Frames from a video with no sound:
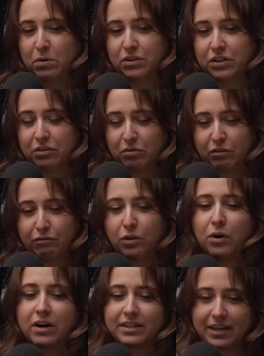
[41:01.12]
push it through the
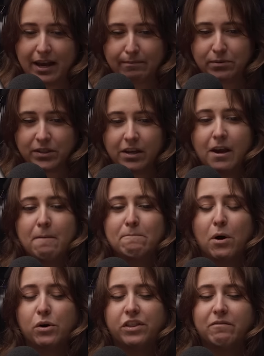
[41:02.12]
floor attempts,
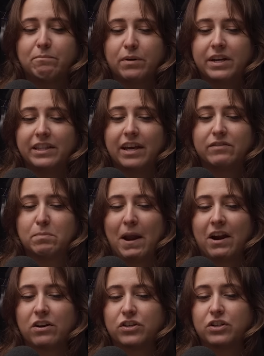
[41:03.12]
both of Breedlove's
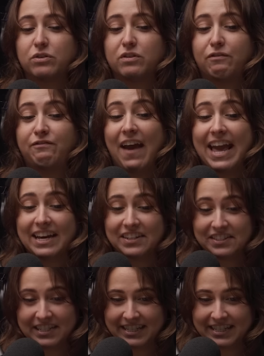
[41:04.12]
parachutes failed.